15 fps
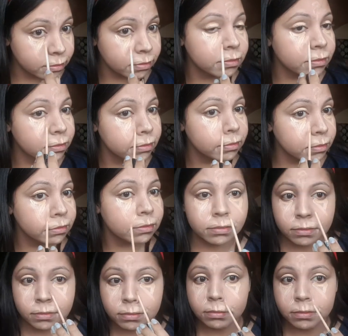So guys,
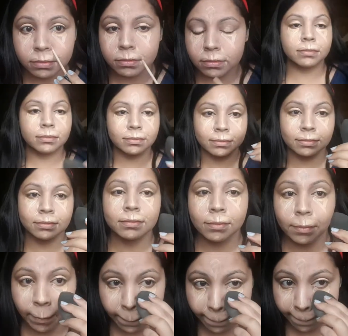after placing the
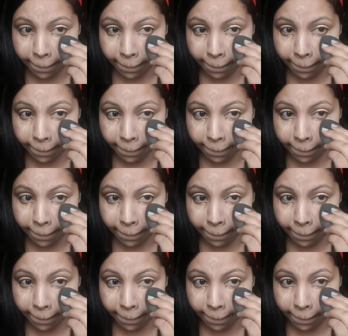product,